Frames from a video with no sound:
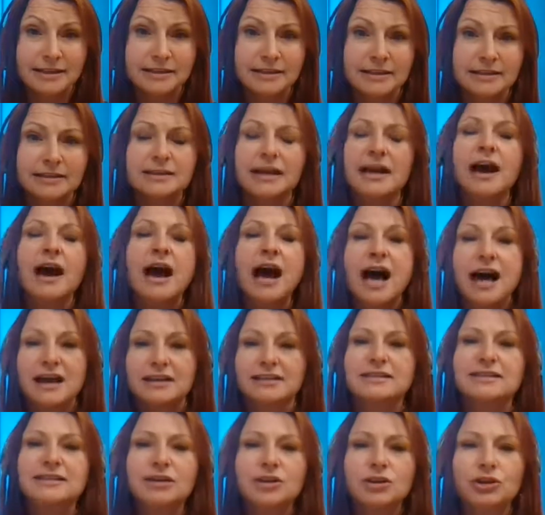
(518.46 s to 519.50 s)
it
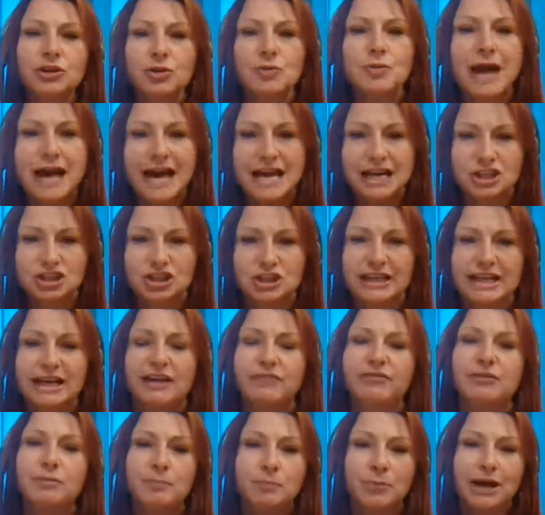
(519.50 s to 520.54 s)
until you actually
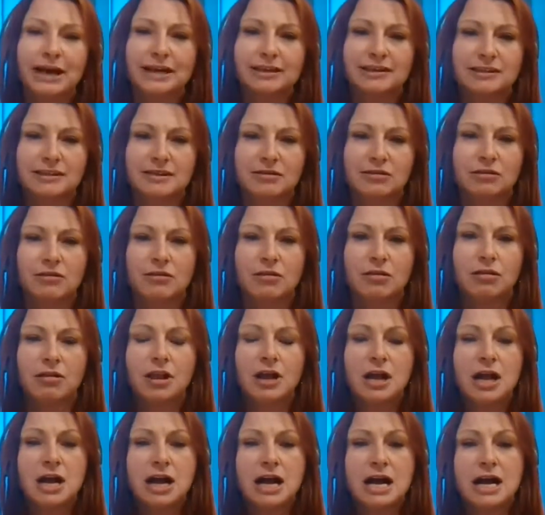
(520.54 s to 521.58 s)
have a practical
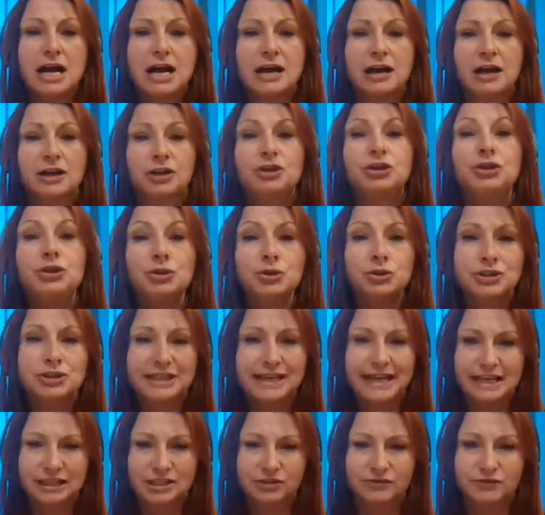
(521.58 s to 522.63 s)
use
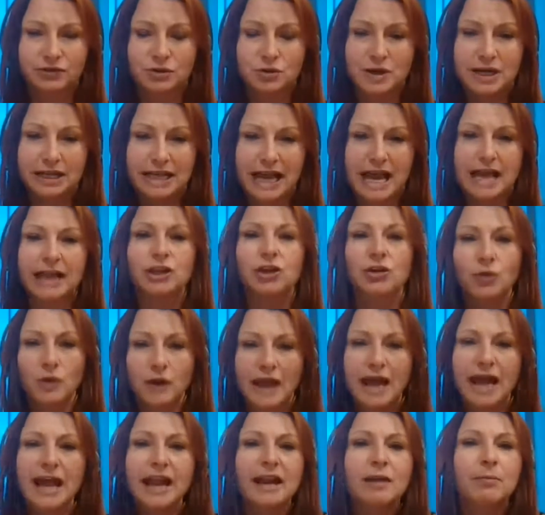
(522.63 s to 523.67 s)
case for it and you
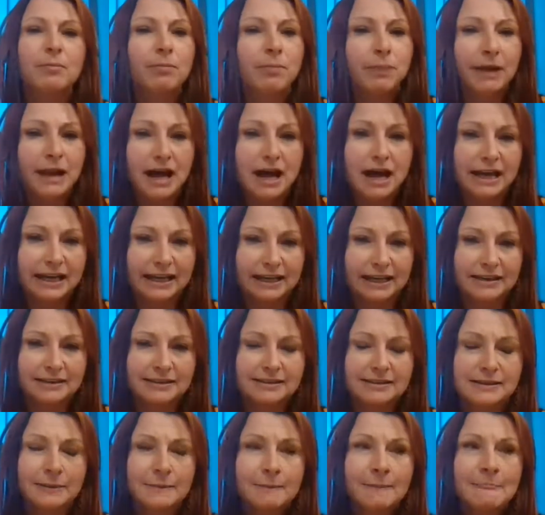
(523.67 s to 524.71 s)
can apply
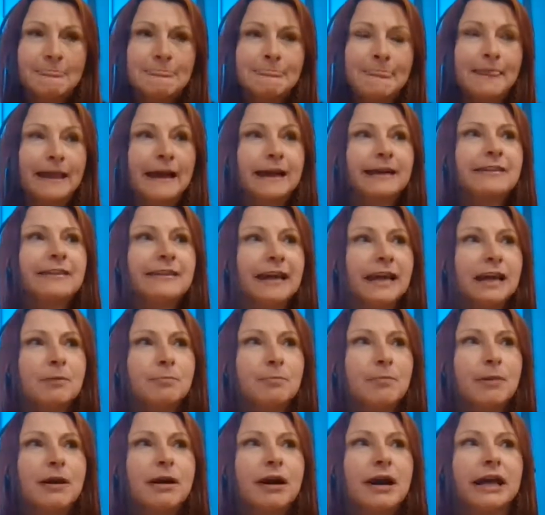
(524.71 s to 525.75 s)
it. And I think
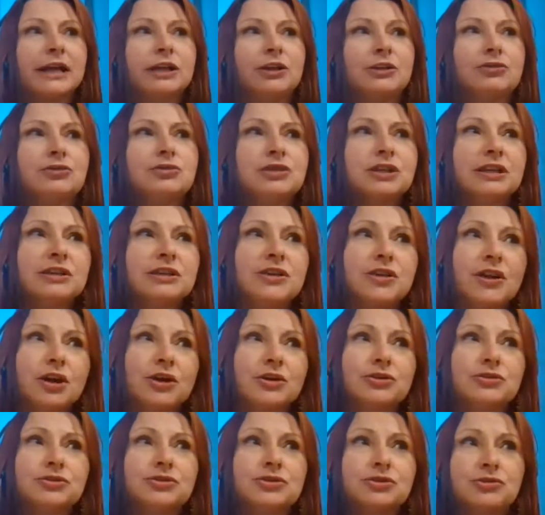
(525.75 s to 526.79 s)
by using
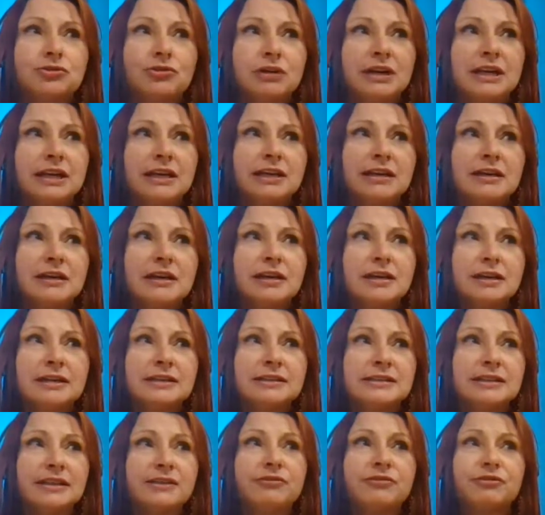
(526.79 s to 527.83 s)
those 3
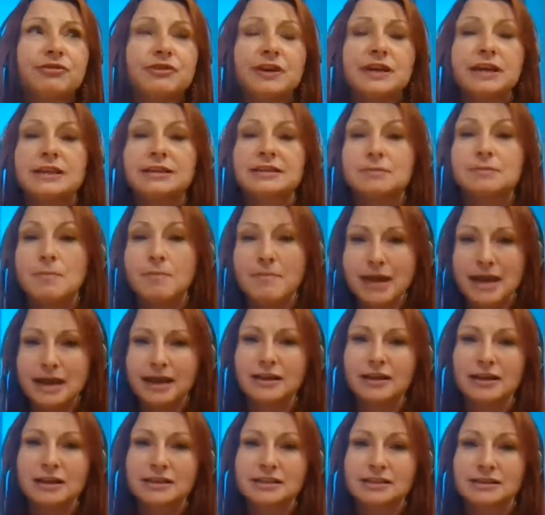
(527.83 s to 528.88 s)
different
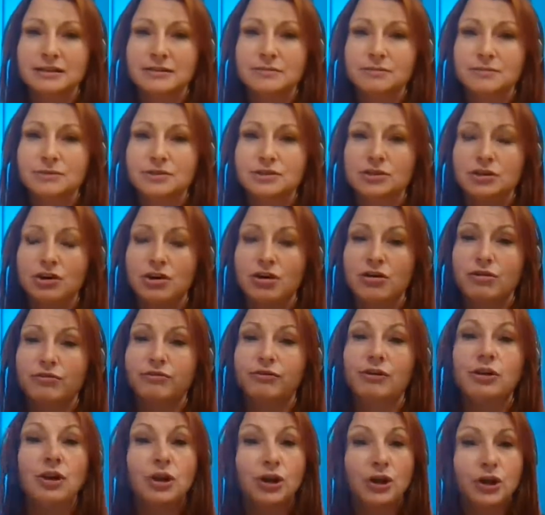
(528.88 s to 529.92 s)
mechanisms of
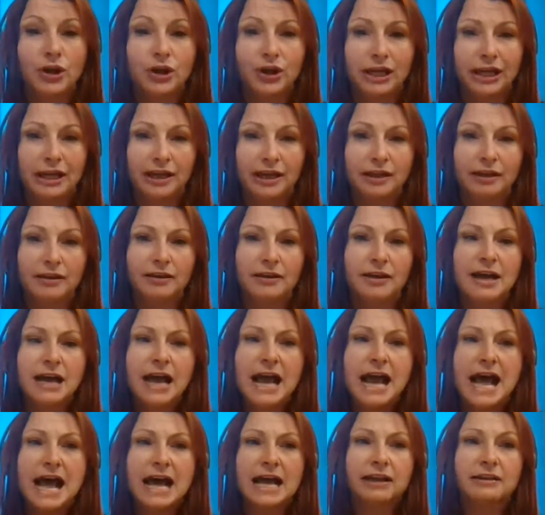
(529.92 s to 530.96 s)
learning,
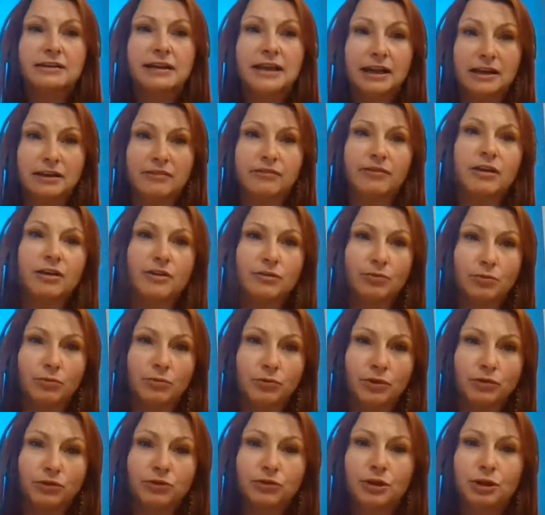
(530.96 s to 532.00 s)
and then
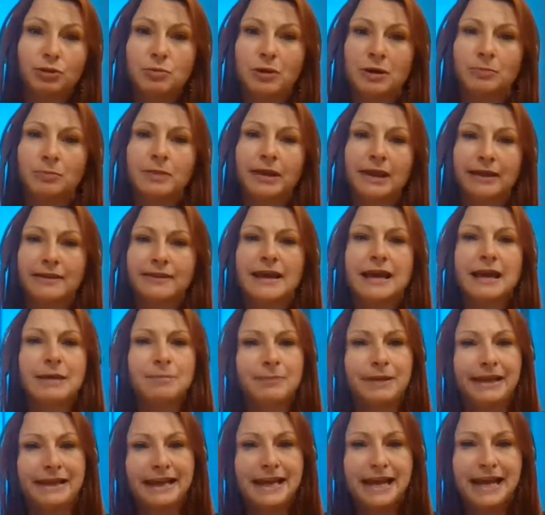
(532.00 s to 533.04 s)
the third one being the
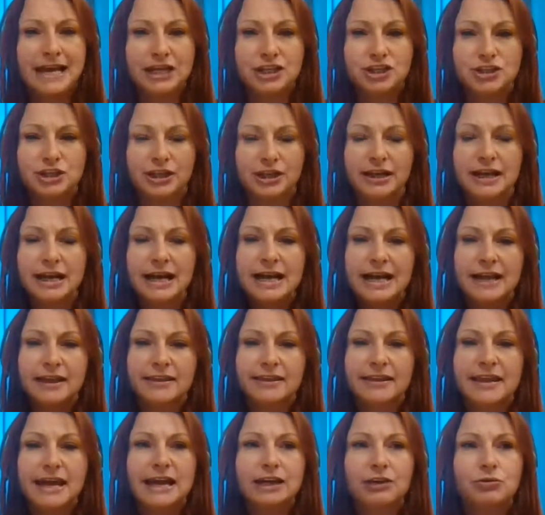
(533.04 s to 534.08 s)
application,
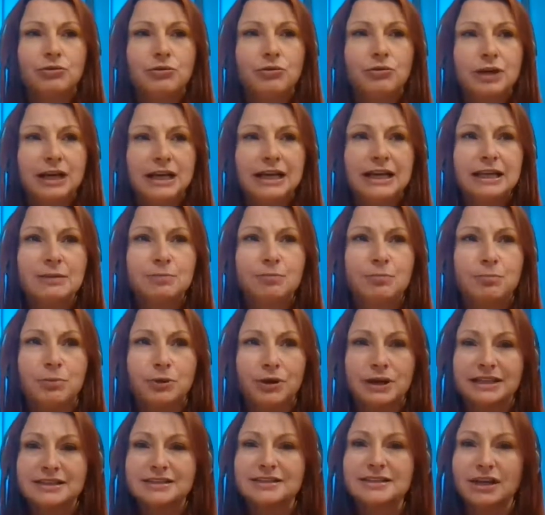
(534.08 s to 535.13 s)
that really
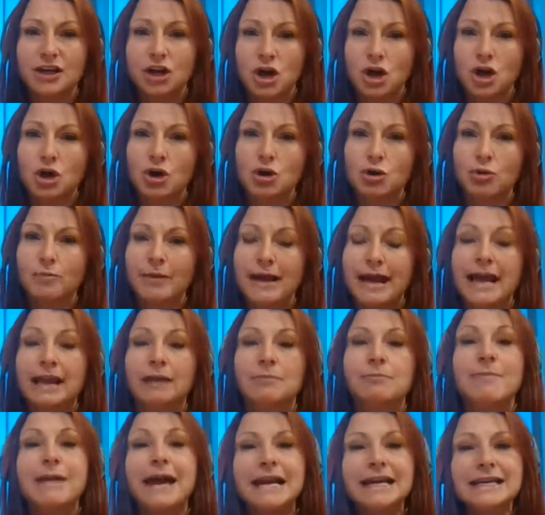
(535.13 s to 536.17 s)
brings it home
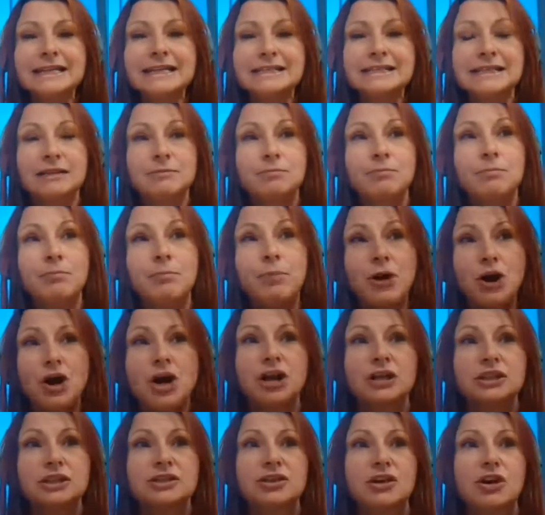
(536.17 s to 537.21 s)
and makes it
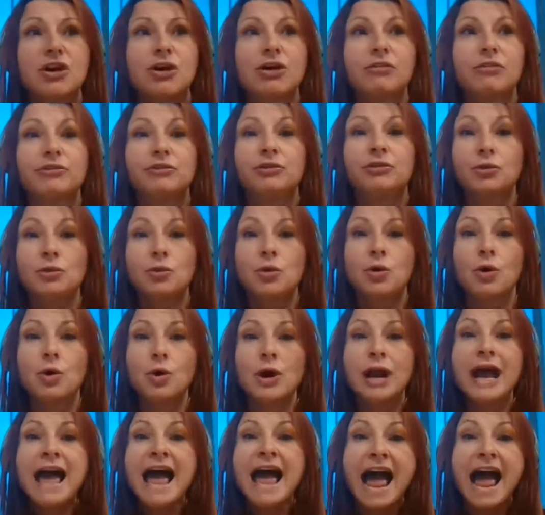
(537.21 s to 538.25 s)
part of
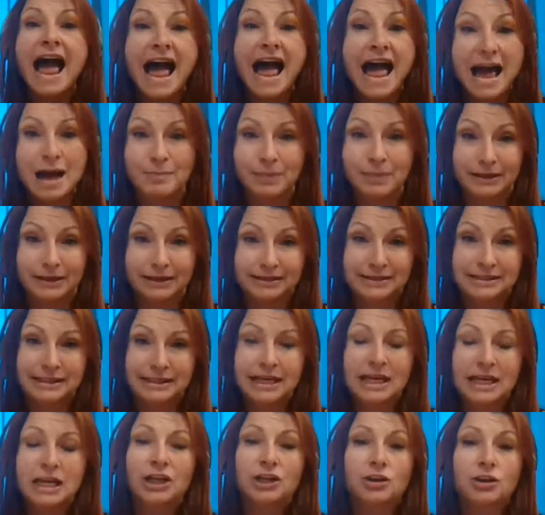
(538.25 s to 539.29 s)
your
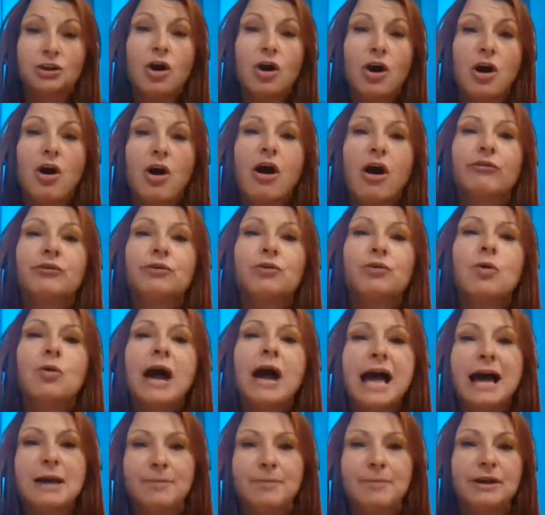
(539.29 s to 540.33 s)
habits, of your
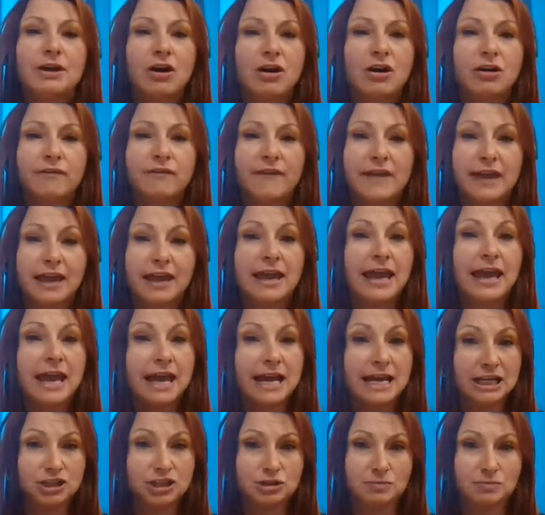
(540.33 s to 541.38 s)
habit of
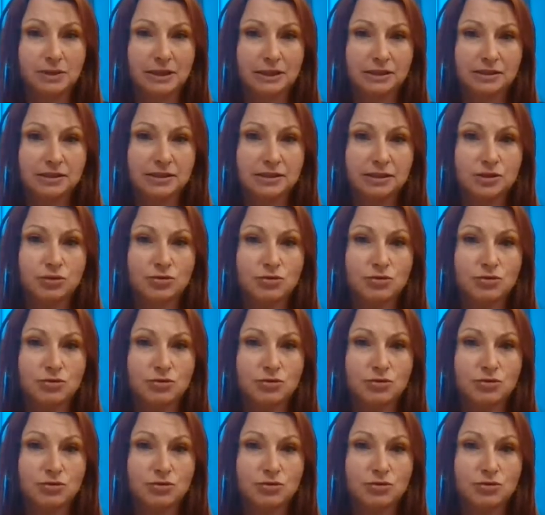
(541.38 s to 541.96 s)
engagement.